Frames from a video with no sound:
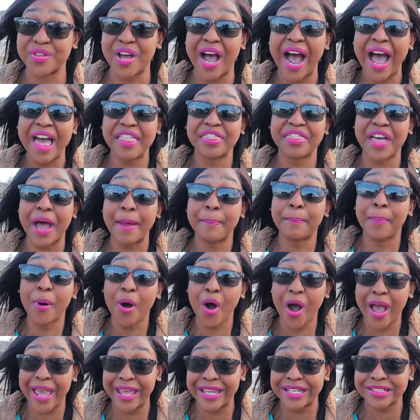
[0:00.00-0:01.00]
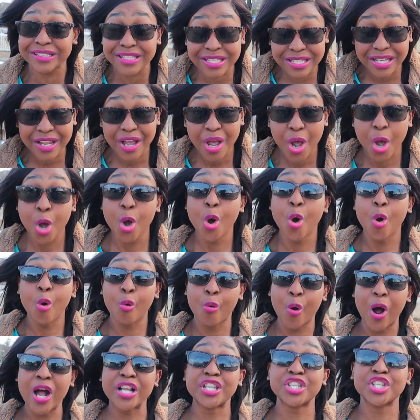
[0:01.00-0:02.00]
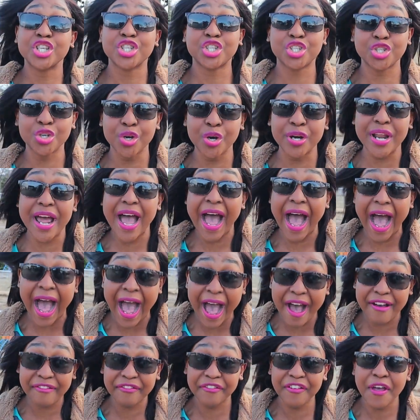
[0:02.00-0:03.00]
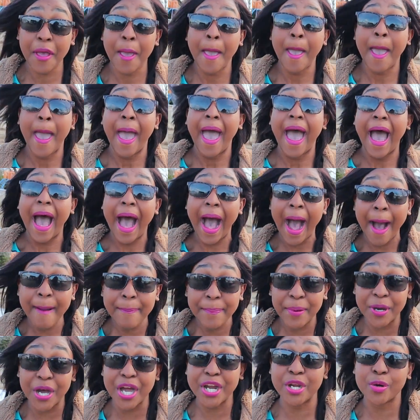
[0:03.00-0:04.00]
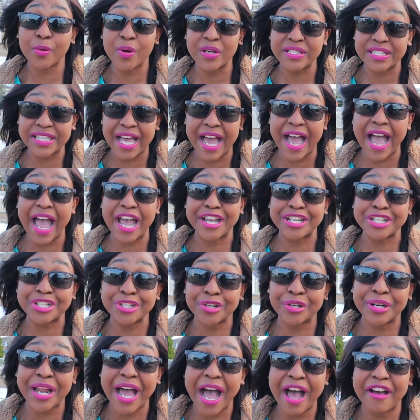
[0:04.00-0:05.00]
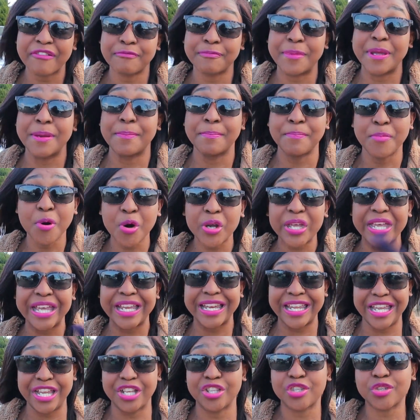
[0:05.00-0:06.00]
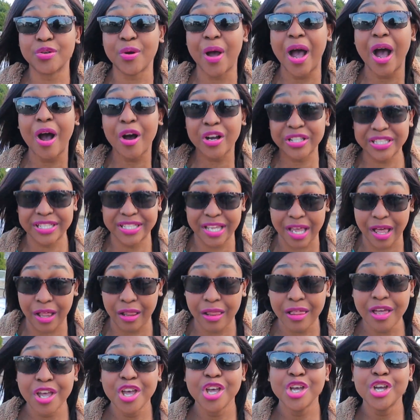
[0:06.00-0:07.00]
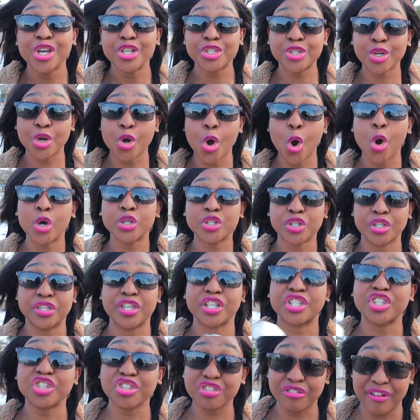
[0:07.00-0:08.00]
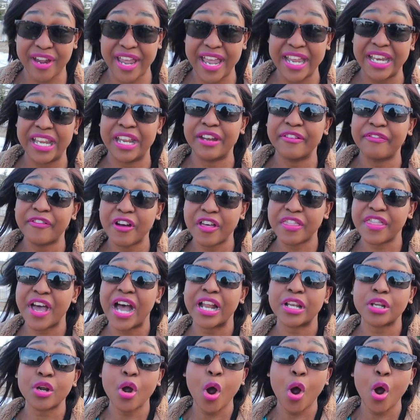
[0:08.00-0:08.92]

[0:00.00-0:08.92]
So at that point, what should have happened was that I should have been booking into a hotel to go to the training for that